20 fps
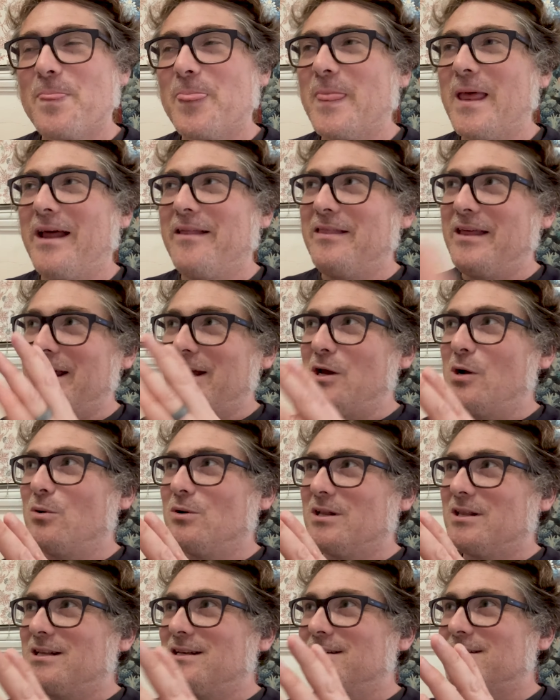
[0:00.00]
And they go to
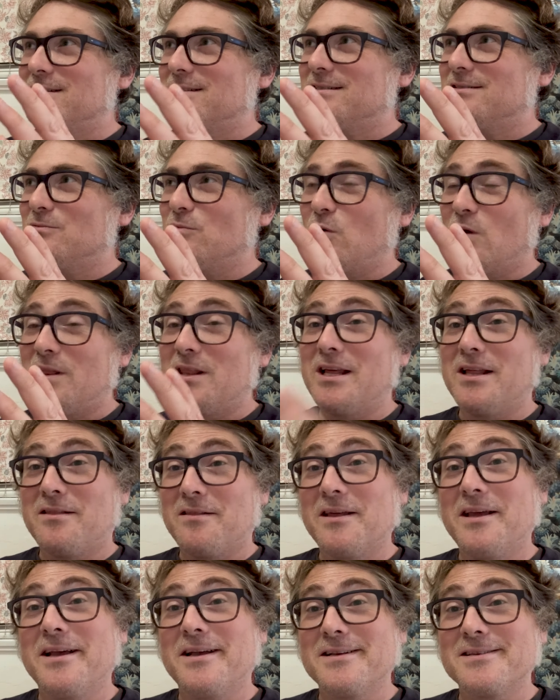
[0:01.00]
this, what they
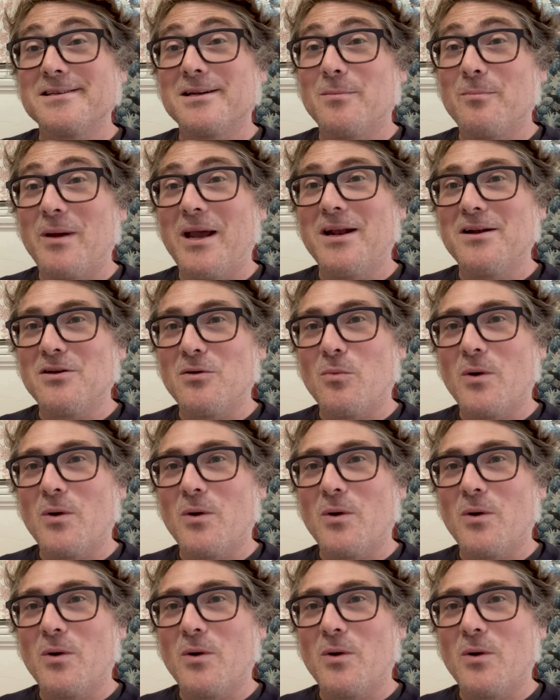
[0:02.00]
think is an abandoned